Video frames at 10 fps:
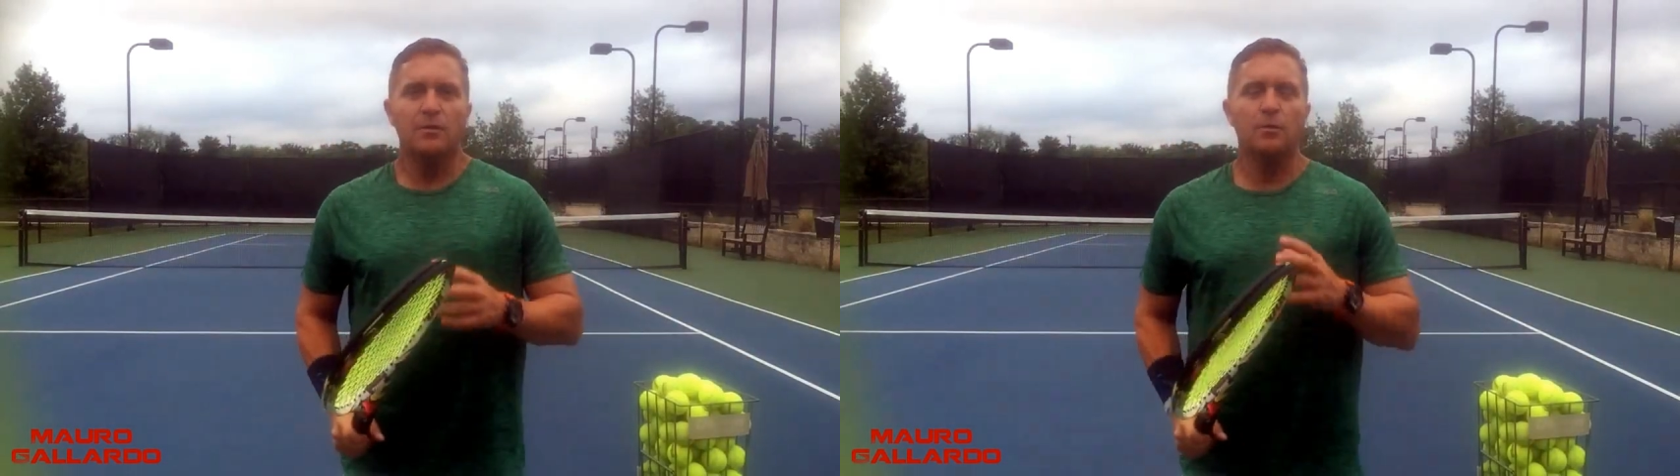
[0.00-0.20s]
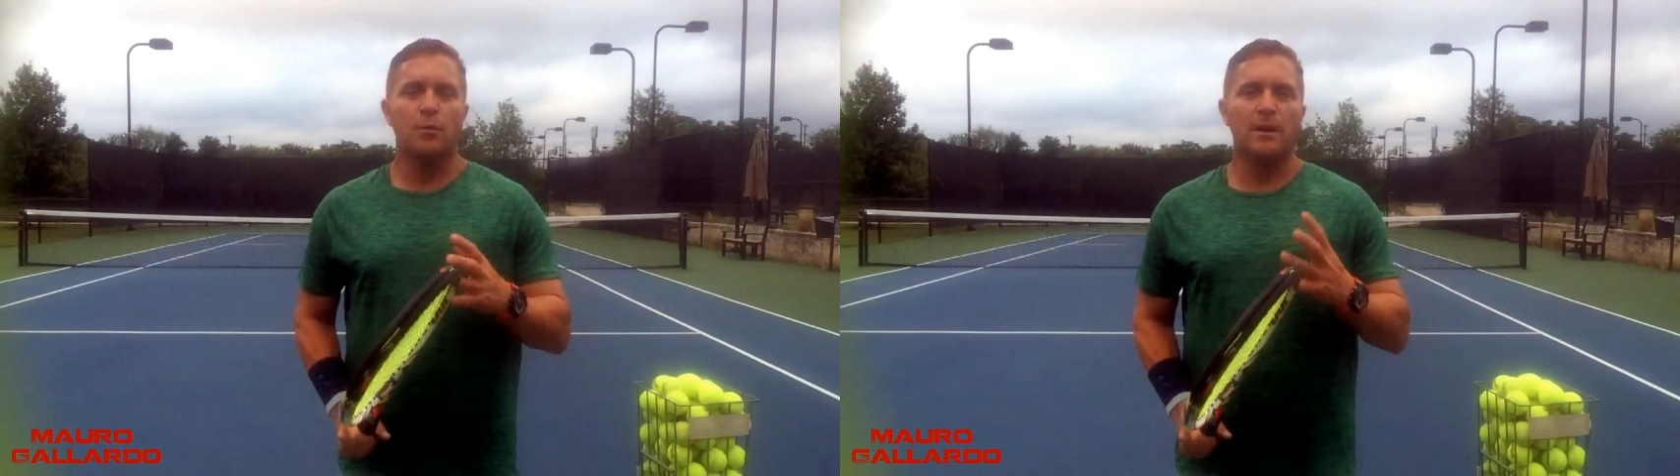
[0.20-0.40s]

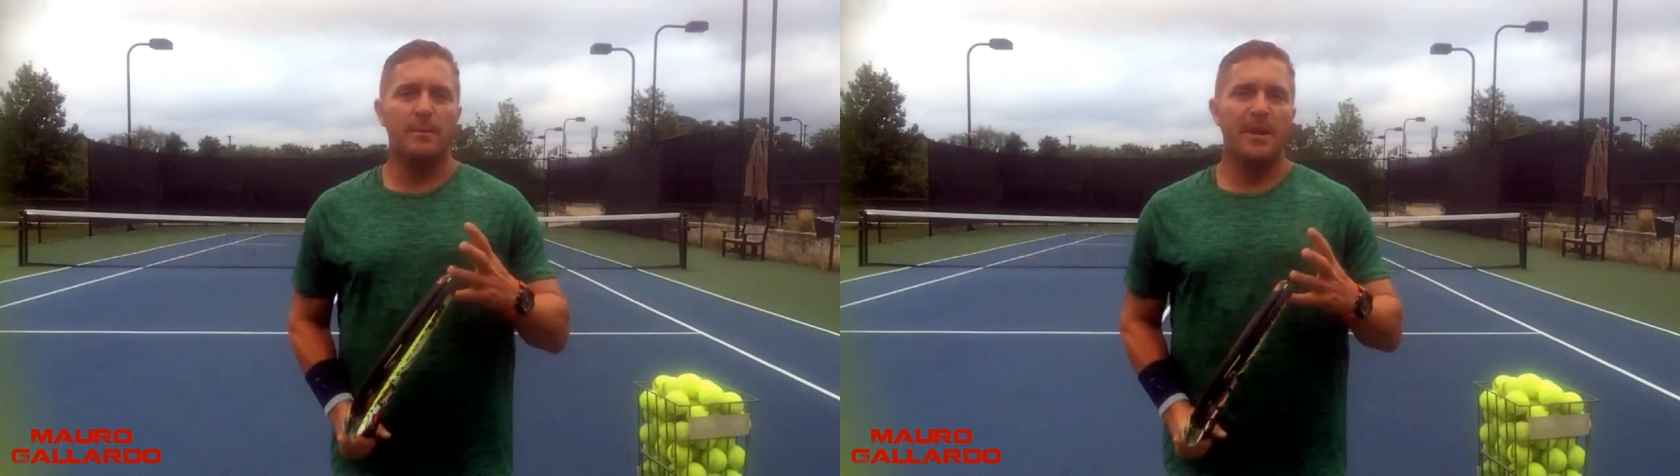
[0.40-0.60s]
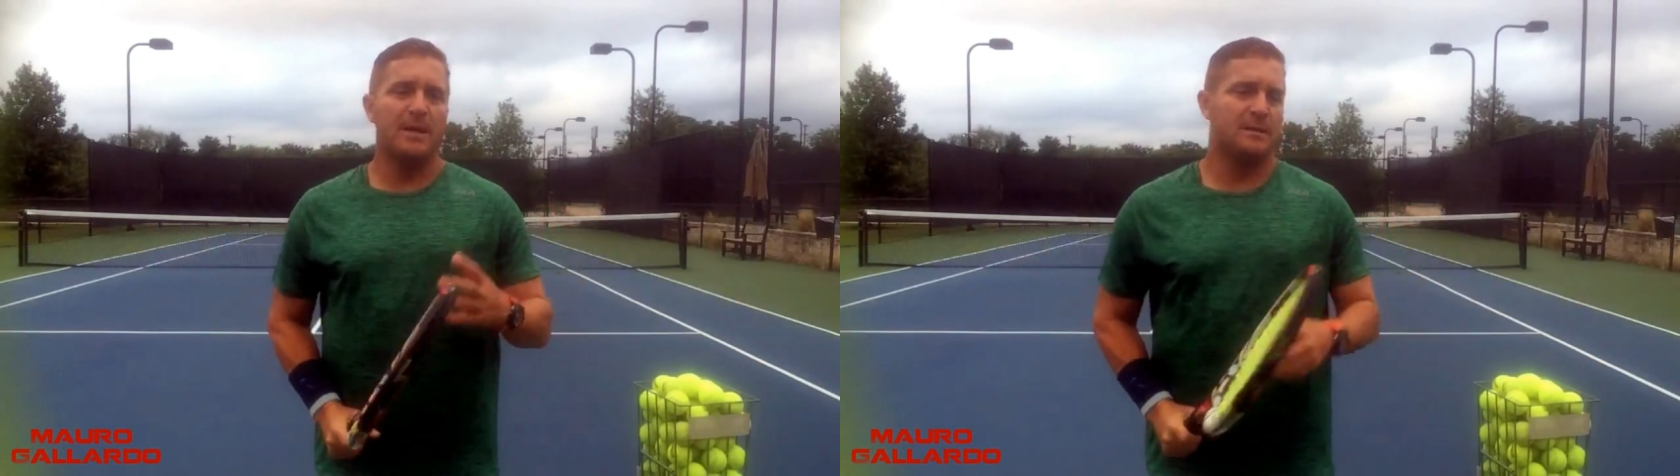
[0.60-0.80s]
you want to
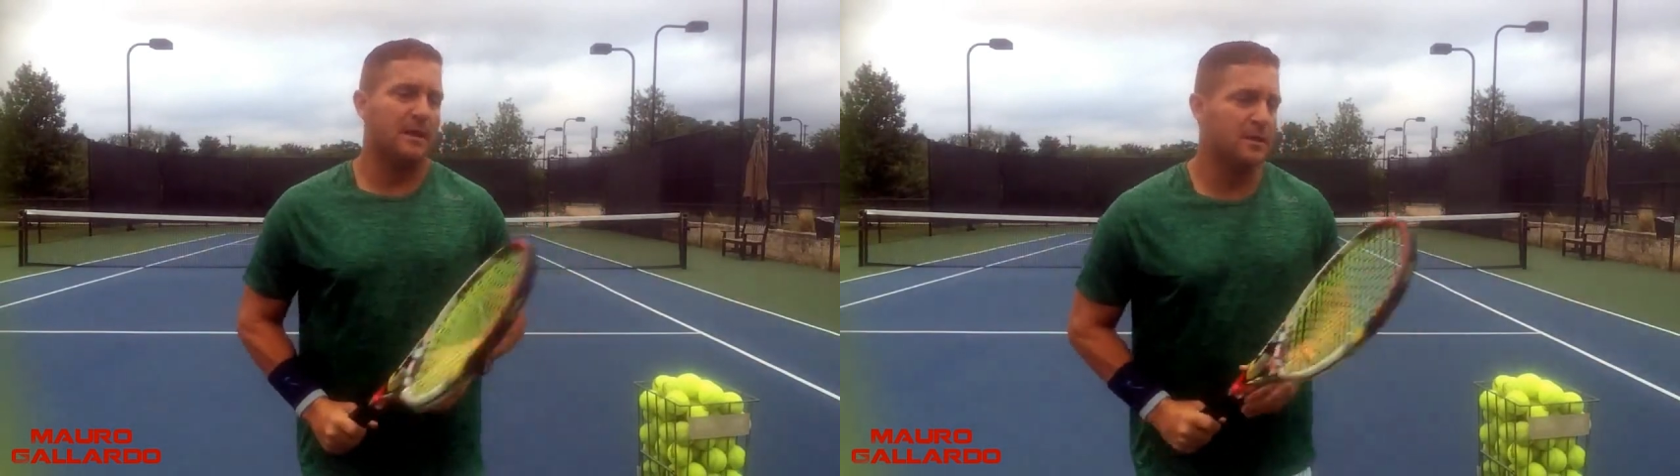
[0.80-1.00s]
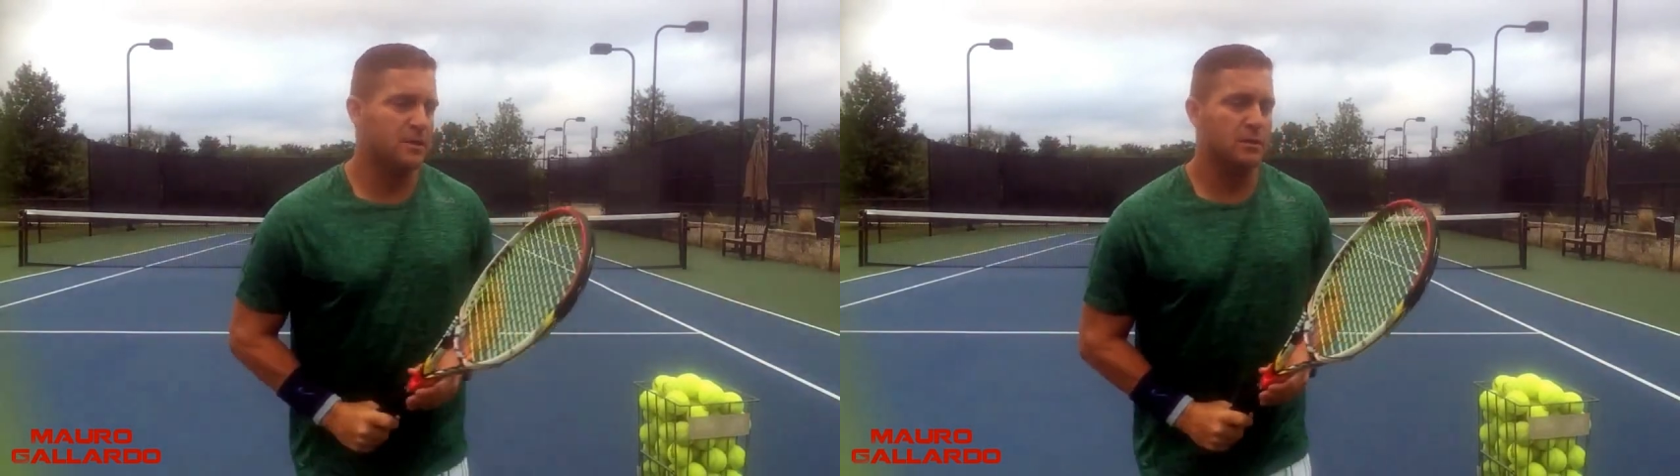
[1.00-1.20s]
pay
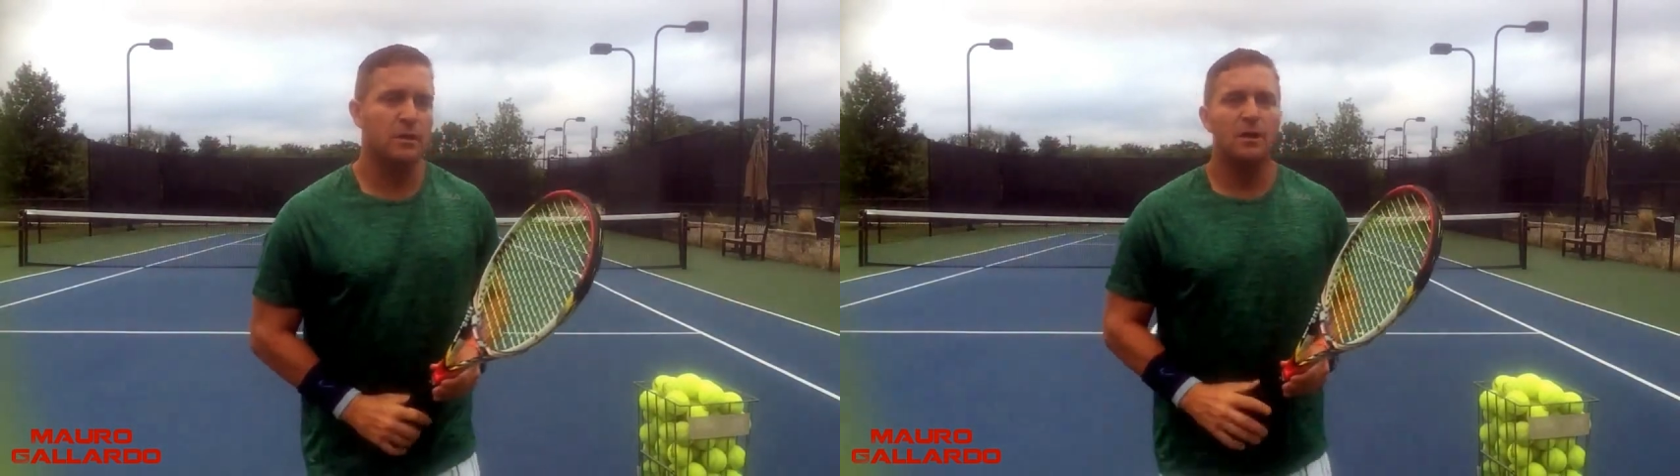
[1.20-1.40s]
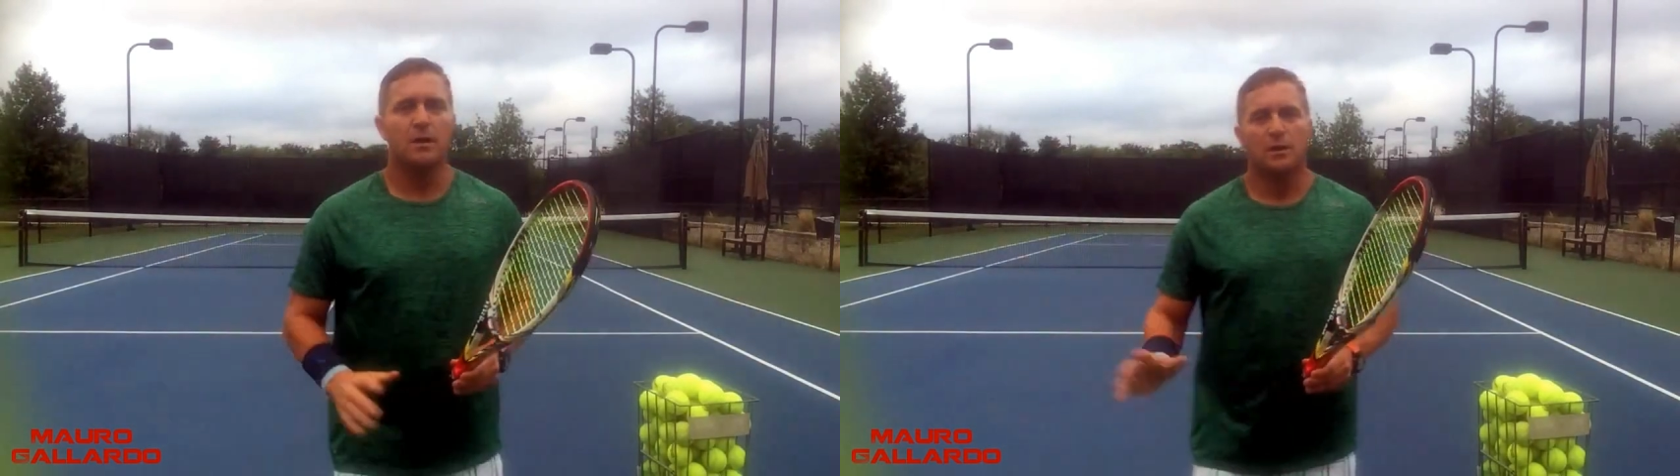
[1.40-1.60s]
attention